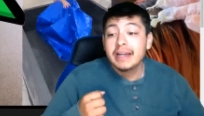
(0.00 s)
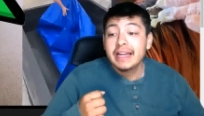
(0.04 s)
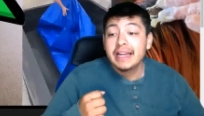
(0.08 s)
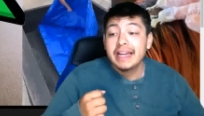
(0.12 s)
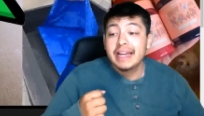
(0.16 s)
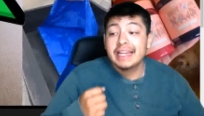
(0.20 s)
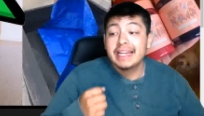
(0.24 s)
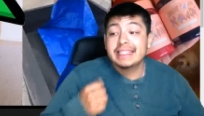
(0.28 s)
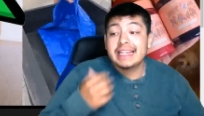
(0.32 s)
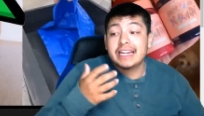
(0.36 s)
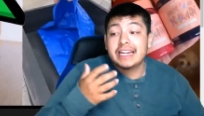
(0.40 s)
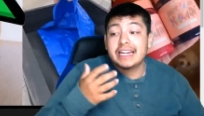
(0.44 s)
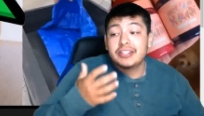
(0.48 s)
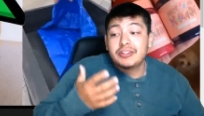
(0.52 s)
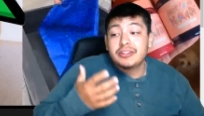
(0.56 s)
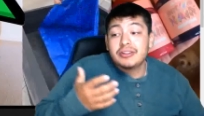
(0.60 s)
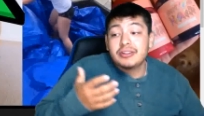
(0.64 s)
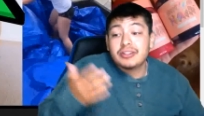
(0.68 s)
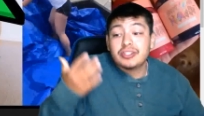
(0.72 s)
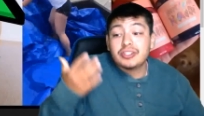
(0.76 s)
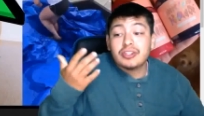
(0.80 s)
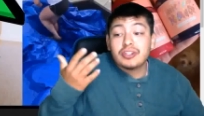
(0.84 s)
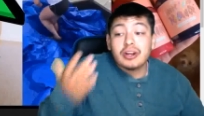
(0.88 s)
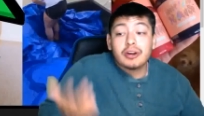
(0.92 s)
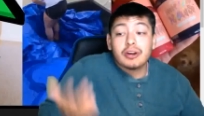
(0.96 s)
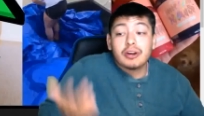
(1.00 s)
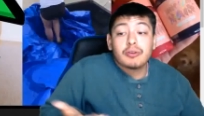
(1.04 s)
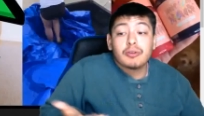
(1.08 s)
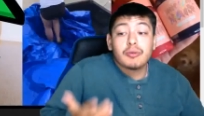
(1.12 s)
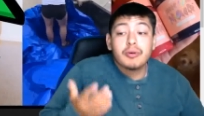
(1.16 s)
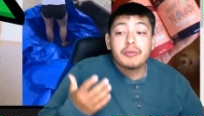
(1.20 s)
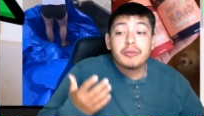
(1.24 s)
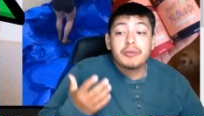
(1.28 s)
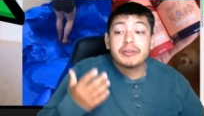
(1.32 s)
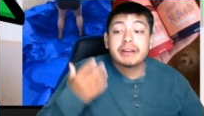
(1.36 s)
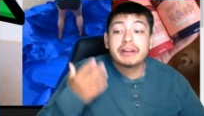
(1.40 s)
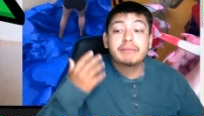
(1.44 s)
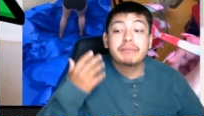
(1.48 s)
It's actually going to start
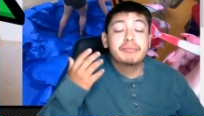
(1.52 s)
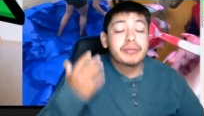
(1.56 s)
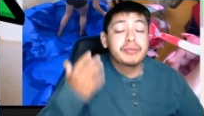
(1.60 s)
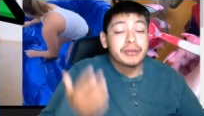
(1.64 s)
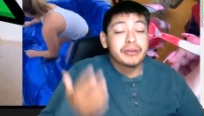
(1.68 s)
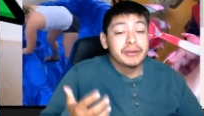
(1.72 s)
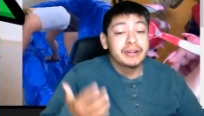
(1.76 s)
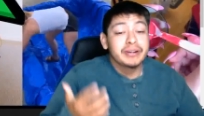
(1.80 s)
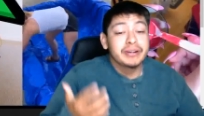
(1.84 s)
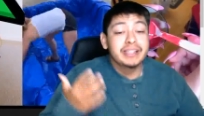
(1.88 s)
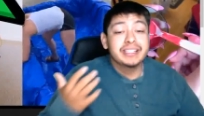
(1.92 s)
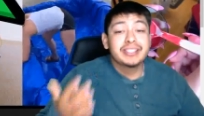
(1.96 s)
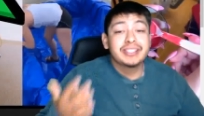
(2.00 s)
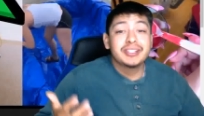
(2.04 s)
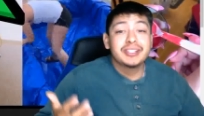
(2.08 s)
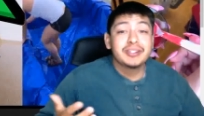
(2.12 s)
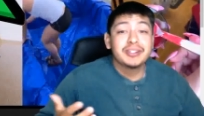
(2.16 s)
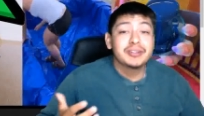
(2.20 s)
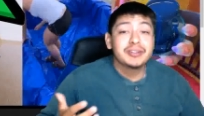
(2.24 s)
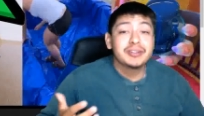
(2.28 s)
growing pretty soon